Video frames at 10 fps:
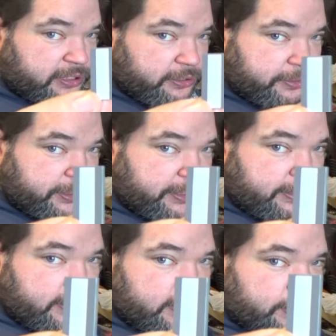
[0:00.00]
included
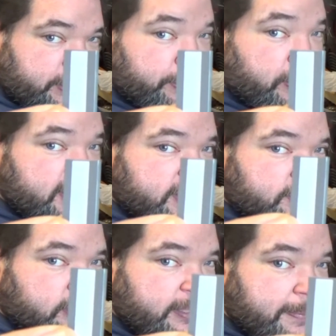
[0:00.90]
with the white
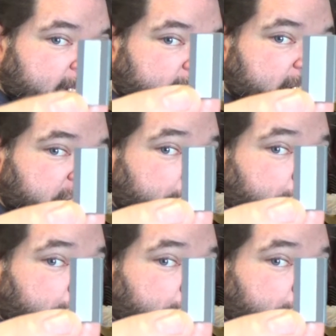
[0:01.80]
stripe, they're actually